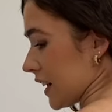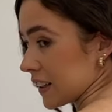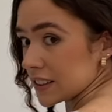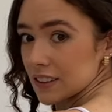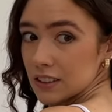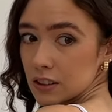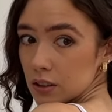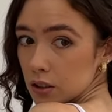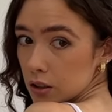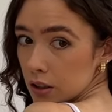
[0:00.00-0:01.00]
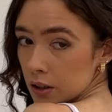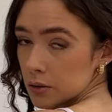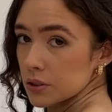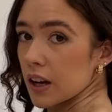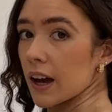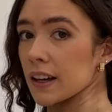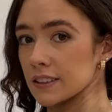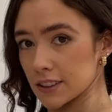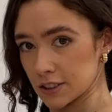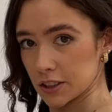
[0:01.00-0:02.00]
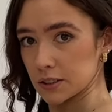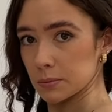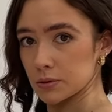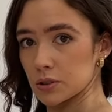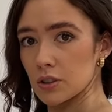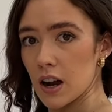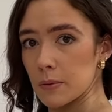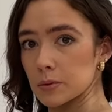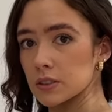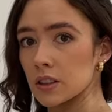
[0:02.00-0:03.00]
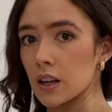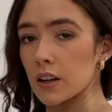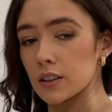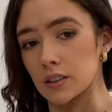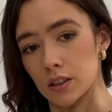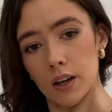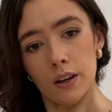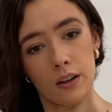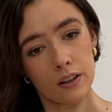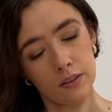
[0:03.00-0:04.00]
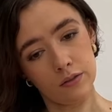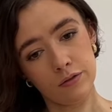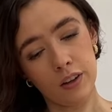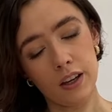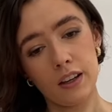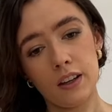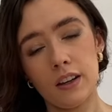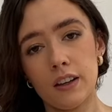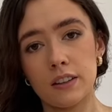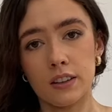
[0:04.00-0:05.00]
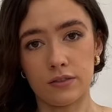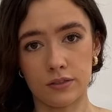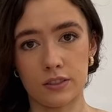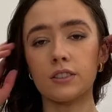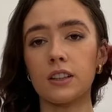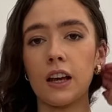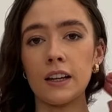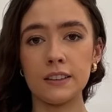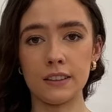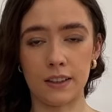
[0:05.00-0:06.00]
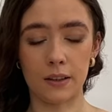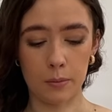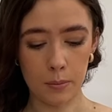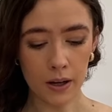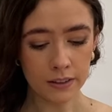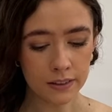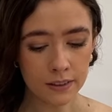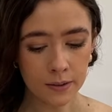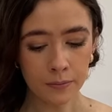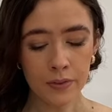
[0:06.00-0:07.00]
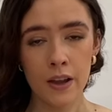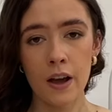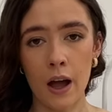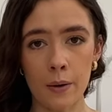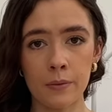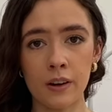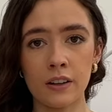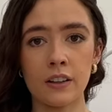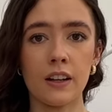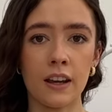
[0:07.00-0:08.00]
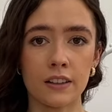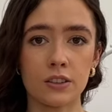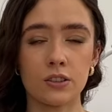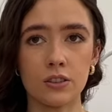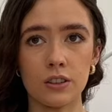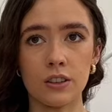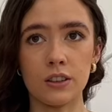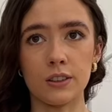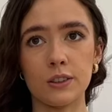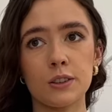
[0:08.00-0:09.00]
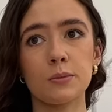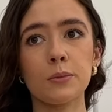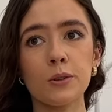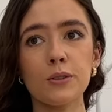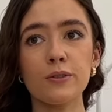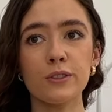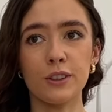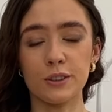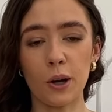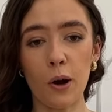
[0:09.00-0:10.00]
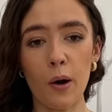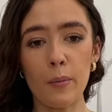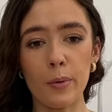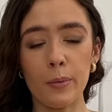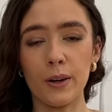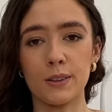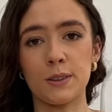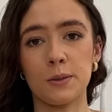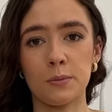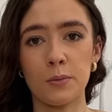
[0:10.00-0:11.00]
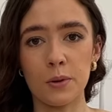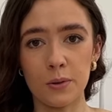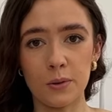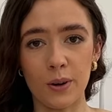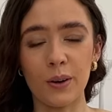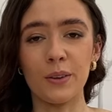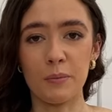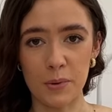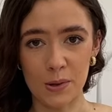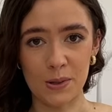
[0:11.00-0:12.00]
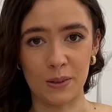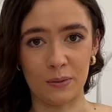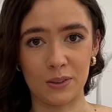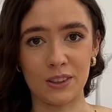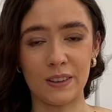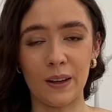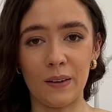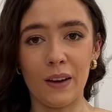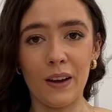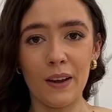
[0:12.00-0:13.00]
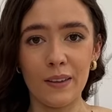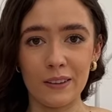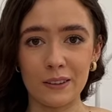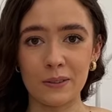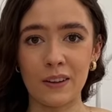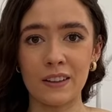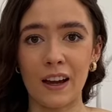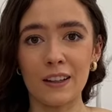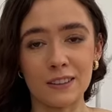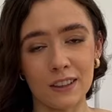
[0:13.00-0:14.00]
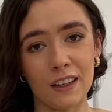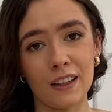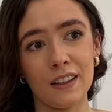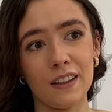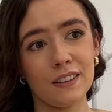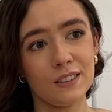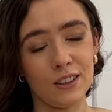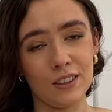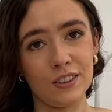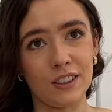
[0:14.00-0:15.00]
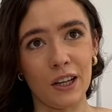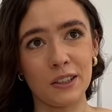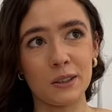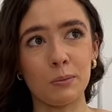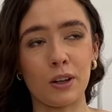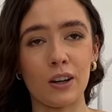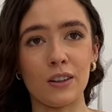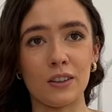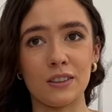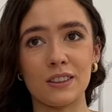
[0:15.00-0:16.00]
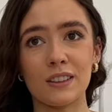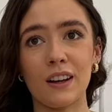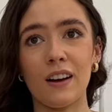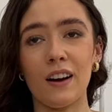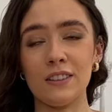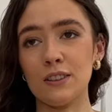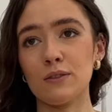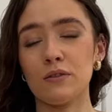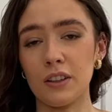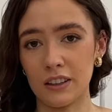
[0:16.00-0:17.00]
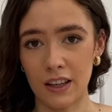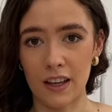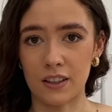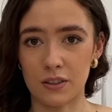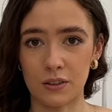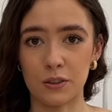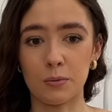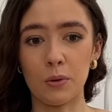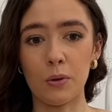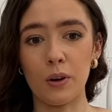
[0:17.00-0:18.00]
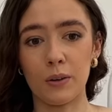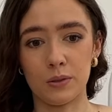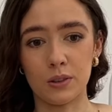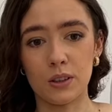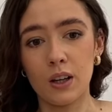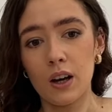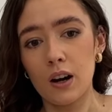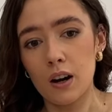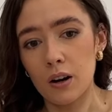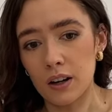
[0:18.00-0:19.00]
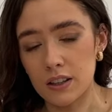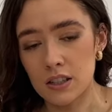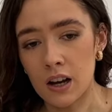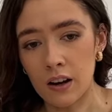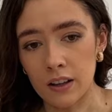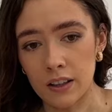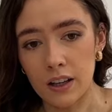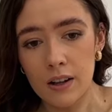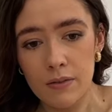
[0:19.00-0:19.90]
And it also has adjustable straps, so it can fit different sizes at the bust. I'm wearing an extra small for the top, but a small on the bottom. So this one I had to get two sets because I didn't fit the extra small. That was quite tight.